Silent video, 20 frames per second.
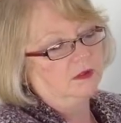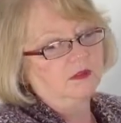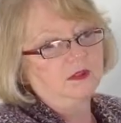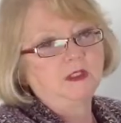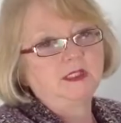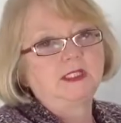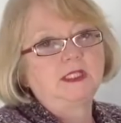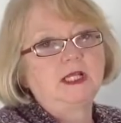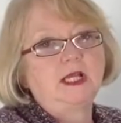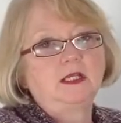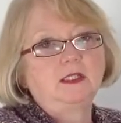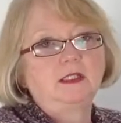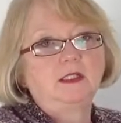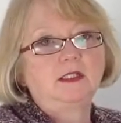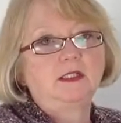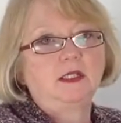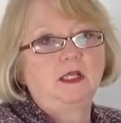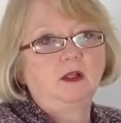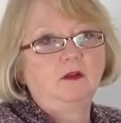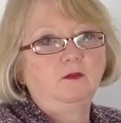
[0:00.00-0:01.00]
the stand
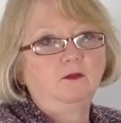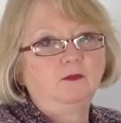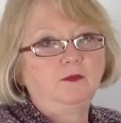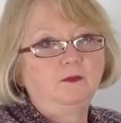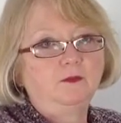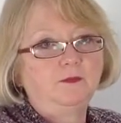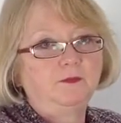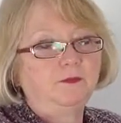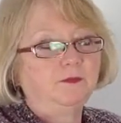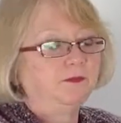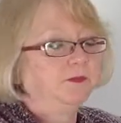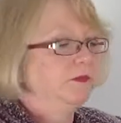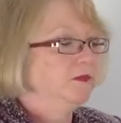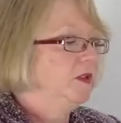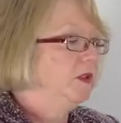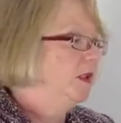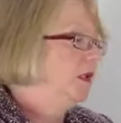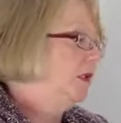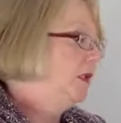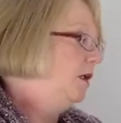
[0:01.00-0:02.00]
itself
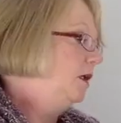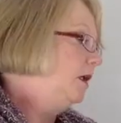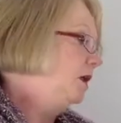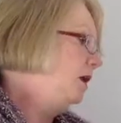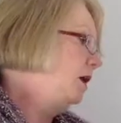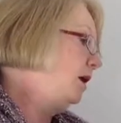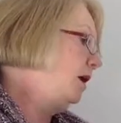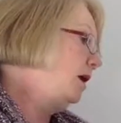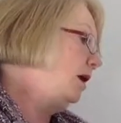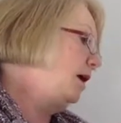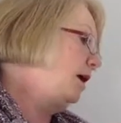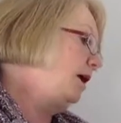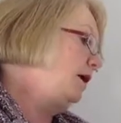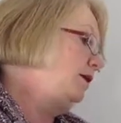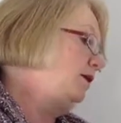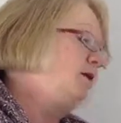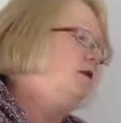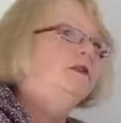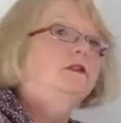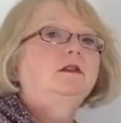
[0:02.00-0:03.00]

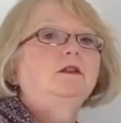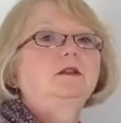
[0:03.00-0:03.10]
and